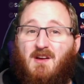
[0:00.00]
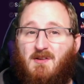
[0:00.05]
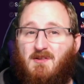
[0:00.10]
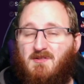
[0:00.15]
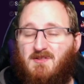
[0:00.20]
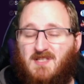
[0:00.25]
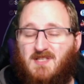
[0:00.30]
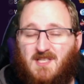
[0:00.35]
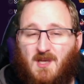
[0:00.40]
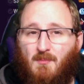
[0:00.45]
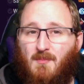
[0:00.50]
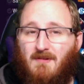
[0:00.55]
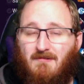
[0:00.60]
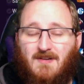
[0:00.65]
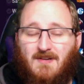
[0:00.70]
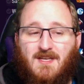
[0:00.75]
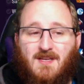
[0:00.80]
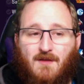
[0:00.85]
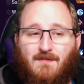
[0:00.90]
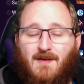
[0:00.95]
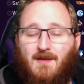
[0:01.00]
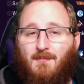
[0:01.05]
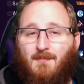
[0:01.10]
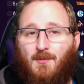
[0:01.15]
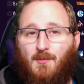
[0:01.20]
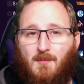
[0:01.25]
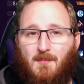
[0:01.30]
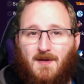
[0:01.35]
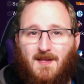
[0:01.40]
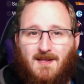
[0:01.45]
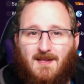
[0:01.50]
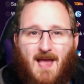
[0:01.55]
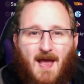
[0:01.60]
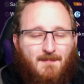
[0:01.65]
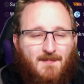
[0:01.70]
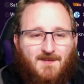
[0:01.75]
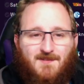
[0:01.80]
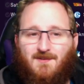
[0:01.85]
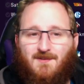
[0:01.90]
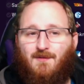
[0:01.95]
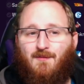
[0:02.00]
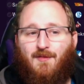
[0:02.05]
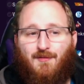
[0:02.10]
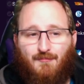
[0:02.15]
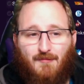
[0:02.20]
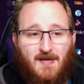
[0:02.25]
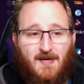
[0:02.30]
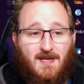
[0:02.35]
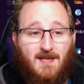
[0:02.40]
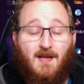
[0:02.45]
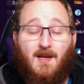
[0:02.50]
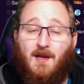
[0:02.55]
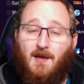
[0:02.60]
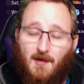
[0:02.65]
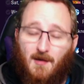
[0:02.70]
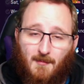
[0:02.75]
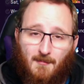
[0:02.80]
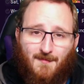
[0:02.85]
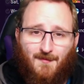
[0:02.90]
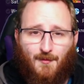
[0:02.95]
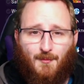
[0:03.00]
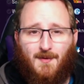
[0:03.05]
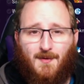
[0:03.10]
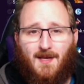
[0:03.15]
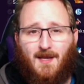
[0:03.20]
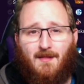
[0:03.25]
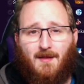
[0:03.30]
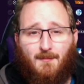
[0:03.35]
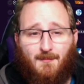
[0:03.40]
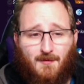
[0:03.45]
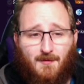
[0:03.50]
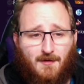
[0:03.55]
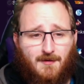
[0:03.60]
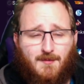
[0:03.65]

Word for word: somewhere in November will be episode three. Before we get there, we've got to do